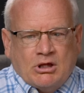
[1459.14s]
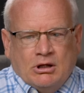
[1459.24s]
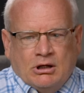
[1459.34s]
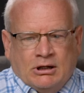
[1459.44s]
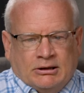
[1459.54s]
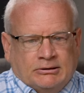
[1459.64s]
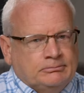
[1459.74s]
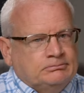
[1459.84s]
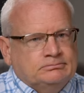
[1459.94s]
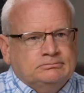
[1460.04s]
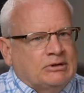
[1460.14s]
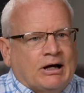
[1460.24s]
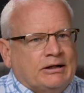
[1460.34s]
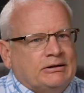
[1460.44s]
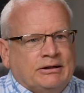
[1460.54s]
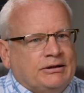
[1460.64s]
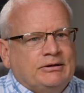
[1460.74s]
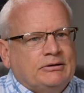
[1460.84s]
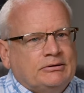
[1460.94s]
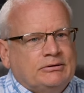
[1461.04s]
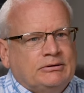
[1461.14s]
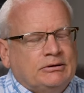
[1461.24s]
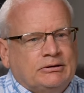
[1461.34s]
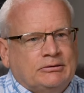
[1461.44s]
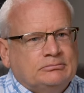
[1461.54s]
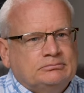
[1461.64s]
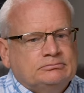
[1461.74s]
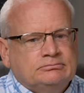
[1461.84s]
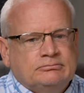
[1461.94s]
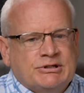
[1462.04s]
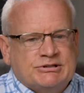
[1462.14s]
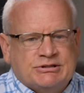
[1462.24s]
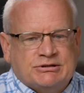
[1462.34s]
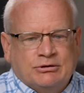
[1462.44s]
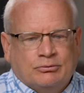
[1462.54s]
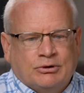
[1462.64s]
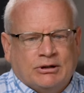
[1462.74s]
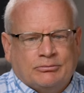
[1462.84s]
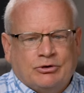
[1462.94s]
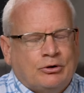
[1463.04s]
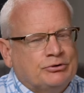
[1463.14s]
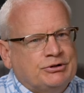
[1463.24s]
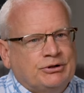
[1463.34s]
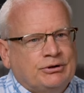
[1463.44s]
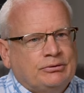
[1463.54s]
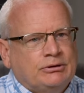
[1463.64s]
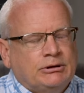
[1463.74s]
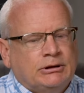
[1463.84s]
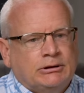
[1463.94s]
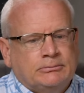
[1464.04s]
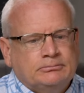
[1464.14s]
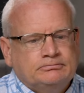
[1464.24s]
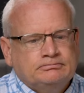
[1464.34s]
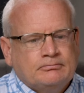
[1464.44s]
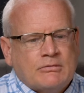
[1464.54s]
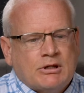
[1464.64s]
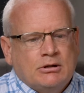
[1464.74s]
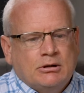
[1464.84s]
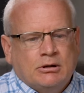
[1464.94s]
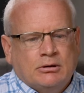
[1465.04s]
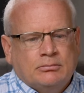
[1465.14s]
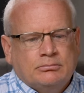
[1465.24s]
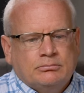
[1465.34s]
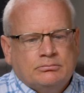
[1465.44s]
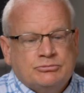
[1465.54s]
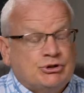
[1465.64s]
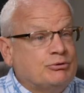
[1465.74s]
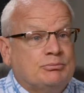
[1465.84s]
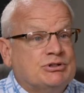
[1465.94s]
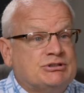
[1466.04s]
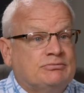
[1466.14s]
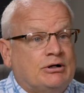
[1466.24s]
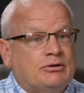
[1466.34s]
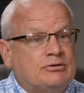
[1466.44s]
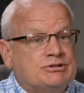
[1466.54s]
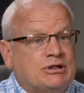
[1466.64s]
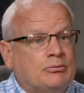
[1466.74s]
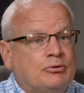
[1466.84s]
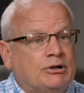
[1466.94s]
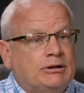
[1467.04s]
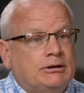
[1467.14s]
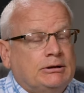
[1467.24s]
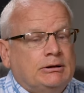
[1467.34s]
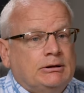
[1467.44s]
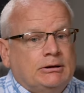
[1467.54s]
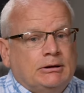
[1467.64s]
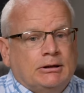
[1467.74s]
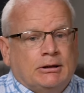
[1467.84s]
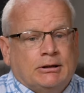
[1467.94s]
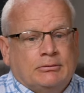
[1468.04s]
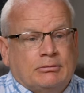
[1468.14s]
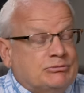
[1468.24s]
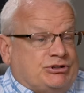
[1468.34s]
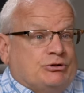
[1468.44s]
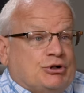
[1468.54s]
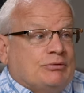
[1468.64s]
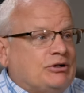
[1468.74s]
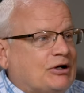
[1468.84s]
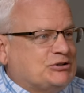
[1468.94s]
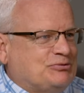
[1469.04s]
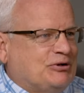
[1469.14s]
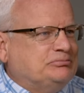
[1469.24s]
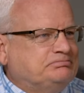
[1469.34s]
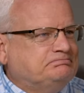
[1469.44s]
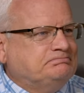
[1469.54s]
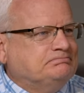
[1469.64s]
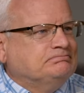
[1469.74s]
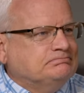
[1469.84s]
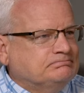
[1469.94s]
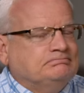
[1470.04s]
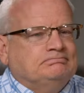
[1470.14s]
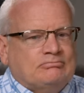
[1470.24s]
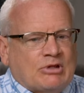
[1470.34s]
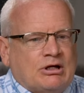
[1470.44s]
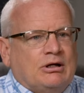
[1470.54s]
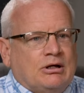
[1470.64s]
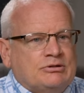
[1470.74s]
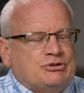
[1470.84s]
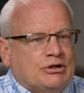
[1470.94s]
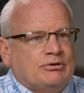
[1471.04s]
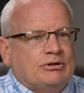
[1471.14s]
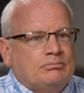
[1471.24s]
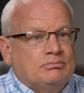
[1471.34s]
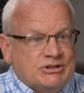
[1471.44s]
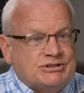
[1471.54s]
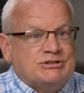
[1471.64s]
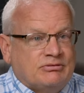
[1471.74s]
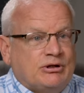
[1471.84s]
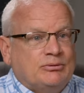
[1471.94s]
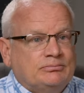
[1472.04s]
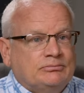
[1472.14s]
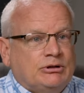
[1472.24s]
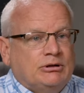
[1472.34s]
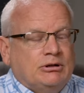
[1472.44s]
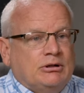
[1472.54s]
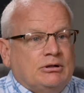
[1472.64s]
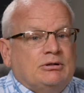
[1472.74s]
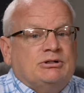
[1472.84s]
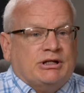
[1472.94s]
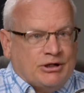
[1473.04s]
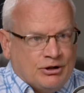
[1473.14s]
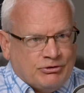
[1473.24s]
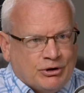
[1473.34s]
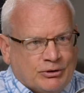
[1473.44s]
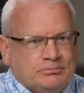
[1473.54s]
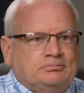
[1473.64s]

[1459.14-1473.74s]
Uh, not any. Um, this is still what I'm called to do. Um, Um, serving Miz Savelle in the same way. Uh, I'm still serving Doctor Savelle. Right. Uh, yeah. And serving Missus Savelle. Take care of her.